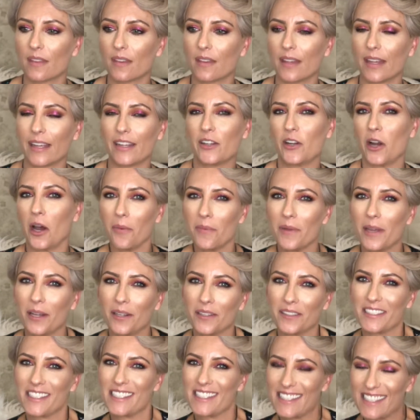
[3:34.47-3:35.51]
like got me
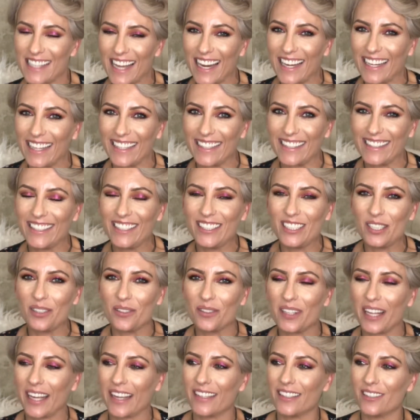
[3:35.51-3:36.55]
all excited you
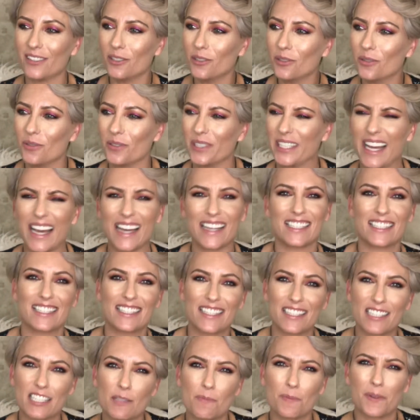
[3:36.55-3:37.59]
know like oh
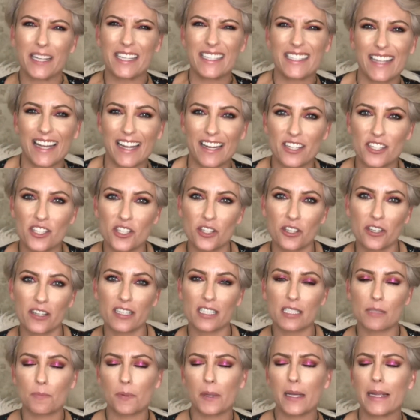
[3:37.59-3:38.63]
yes explain texture
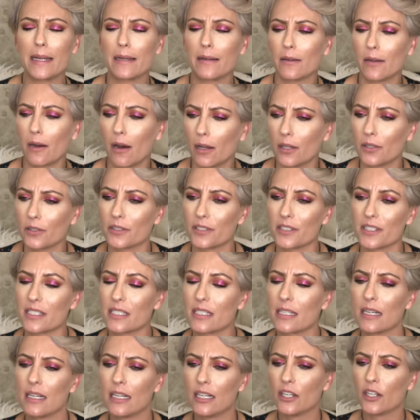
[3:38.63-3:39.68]
explain
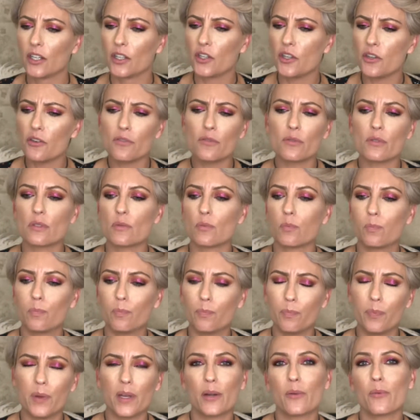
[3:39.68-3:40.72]
colors use
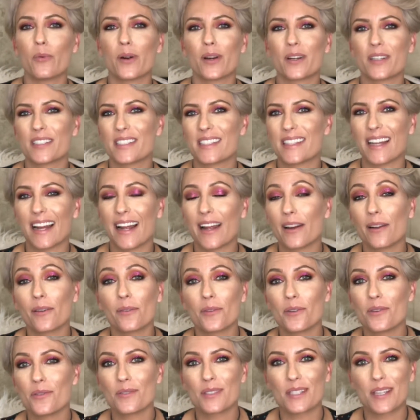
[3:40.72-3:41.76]
big words that i
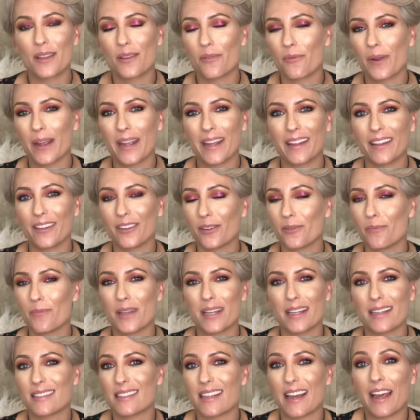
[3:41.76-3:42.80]
don't use on the regular
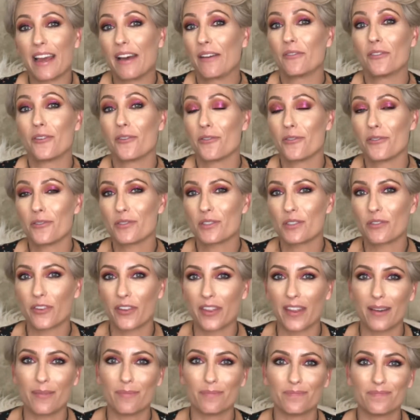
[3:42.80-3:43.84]
because i have no use for
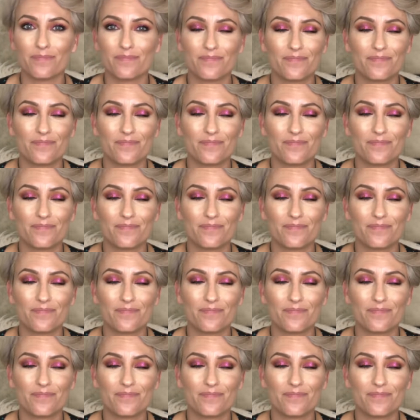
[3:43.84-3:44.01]
them